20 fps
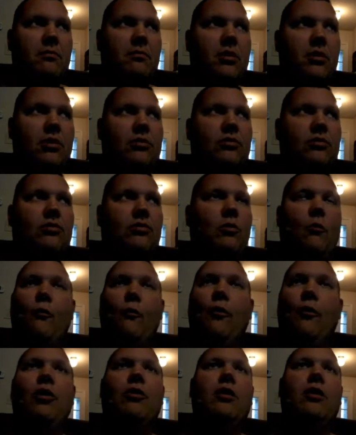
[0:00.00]
because
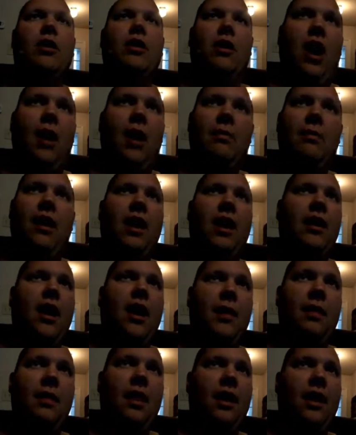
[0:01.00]
we don't know.
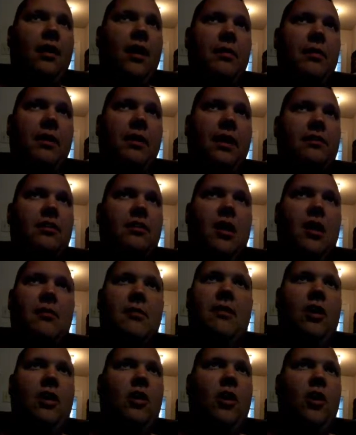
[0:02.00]
Like I said, I'm
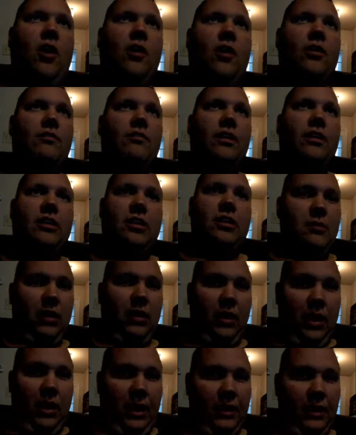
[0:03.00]
not calling the victim
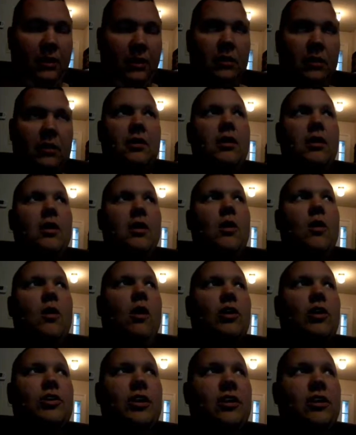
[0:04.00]
a liar,
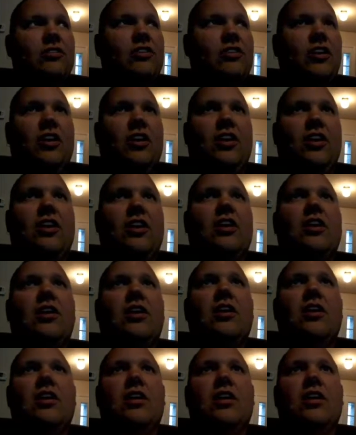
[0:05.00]
or Justin,
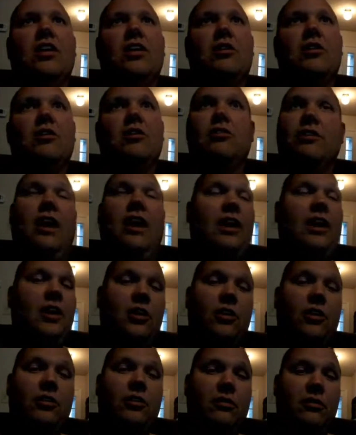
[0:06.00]
who's not
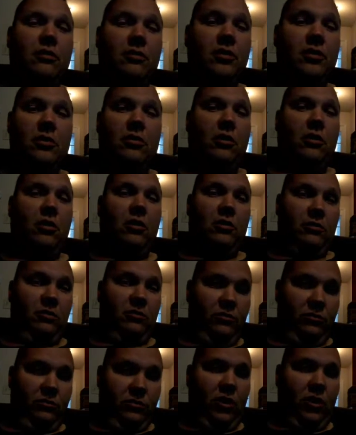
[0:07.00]
here to refute or
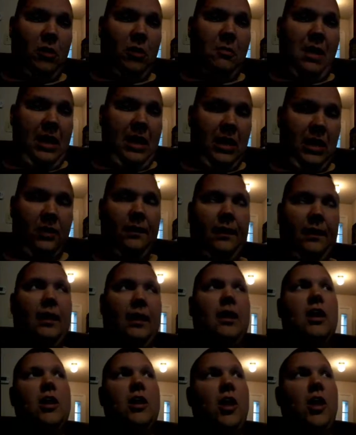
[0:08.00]
talk about anything,
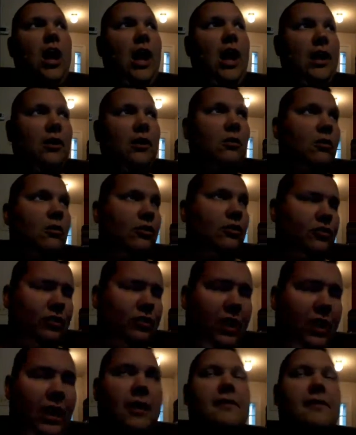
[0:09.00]
a liar or a
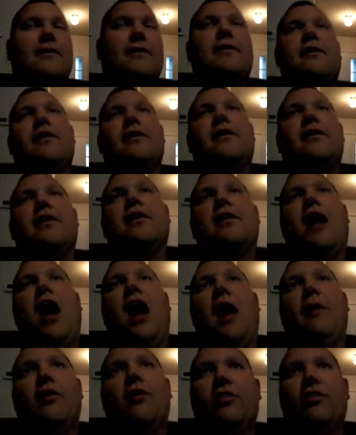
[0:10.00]
saint.
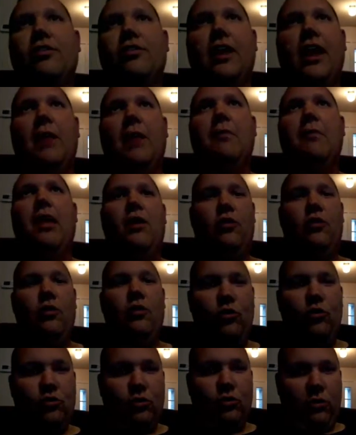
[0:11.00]
I'm just saying I'm being
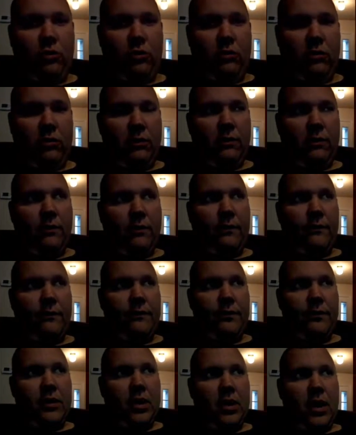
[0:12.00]
neutral,
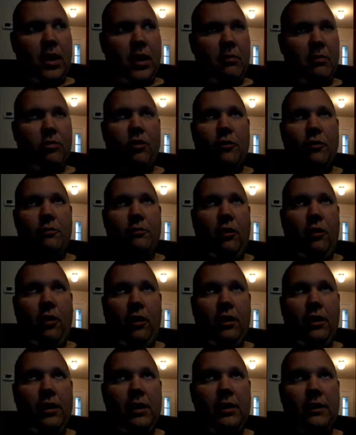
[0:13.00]
third
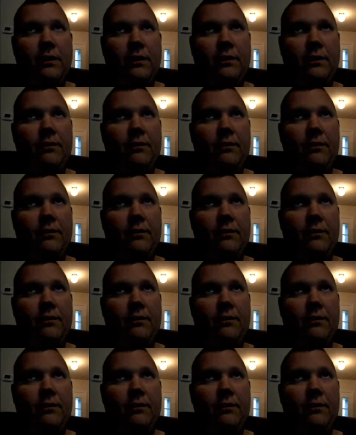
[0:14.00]
party.